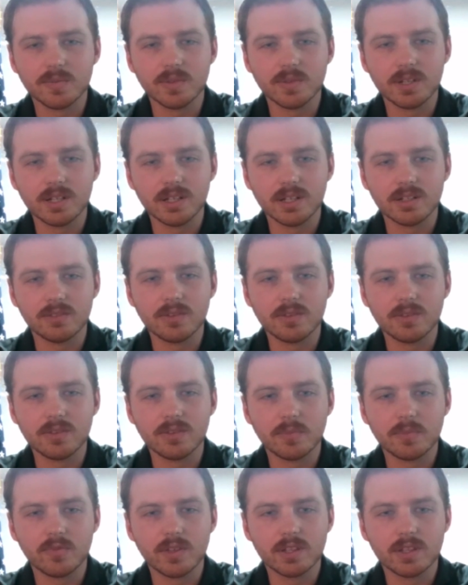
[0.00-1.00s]
when November
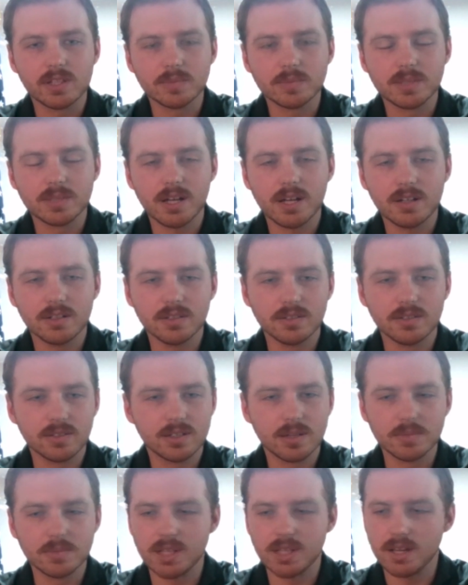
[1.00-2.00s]
5th comes down, and it
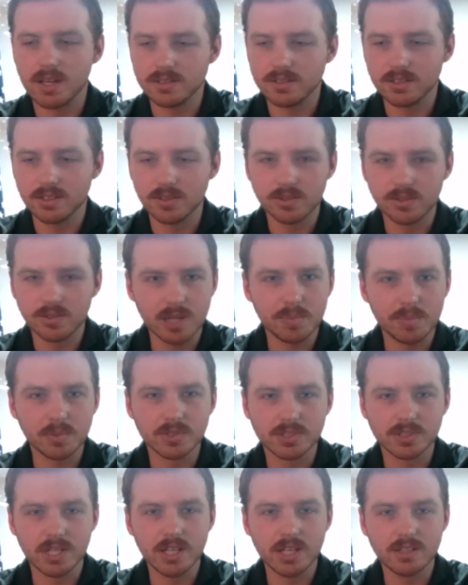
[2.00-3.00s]
comes down to those
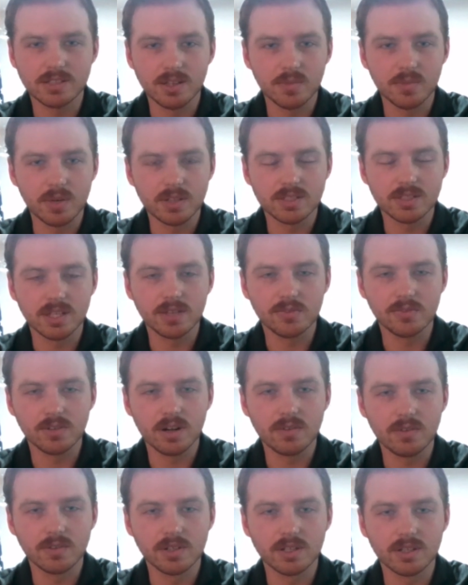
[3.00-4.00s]
couple states that want to take
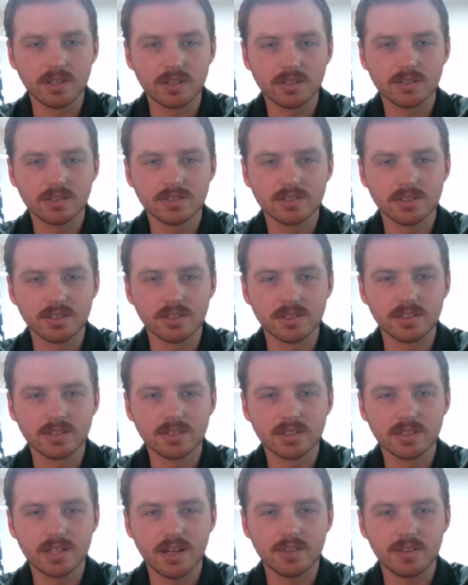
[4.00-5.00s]
forever to
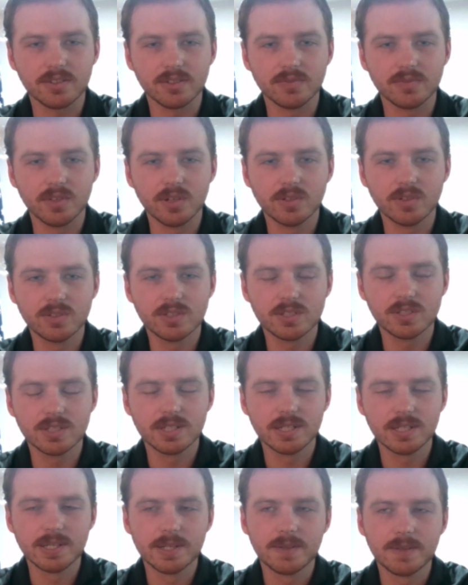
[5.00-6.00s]
count their votes.
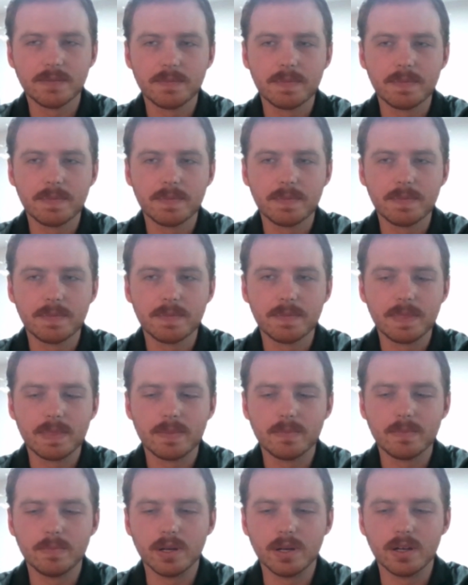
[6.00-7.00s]

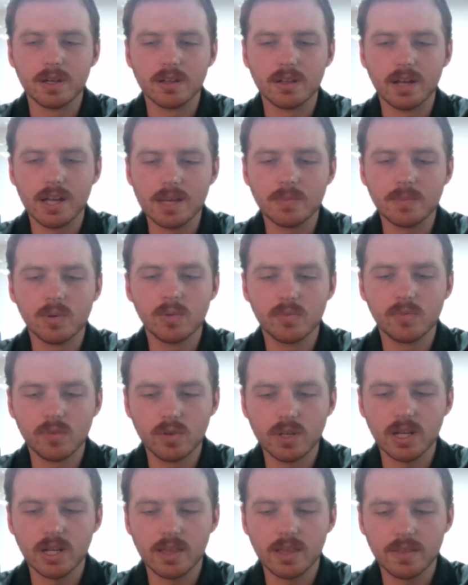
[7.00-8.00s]
But I am hopeful,
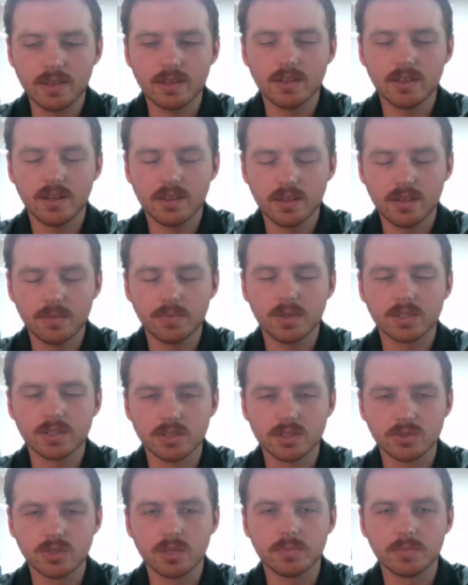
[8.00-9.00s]
and I think President
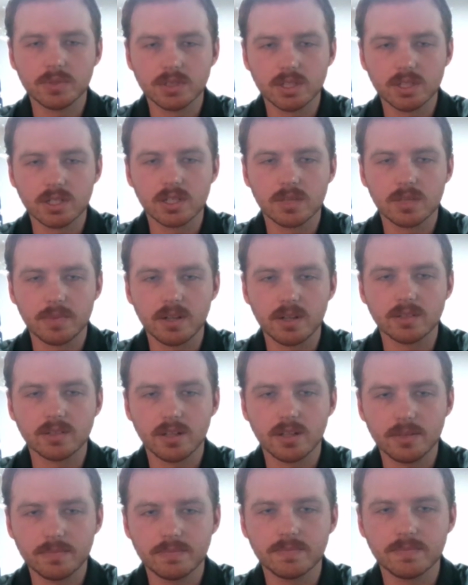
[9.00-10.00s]
Trump is going to come out on
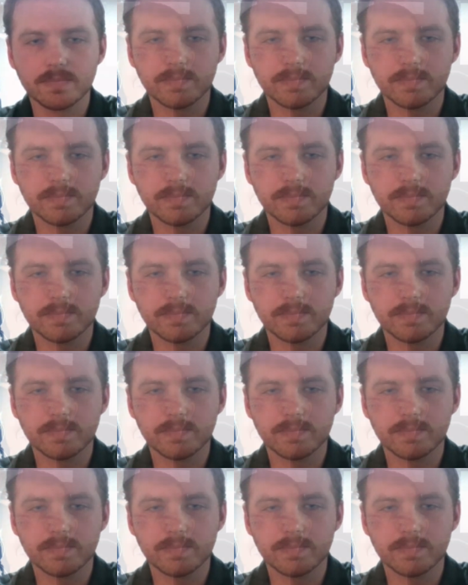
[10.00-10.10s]
top.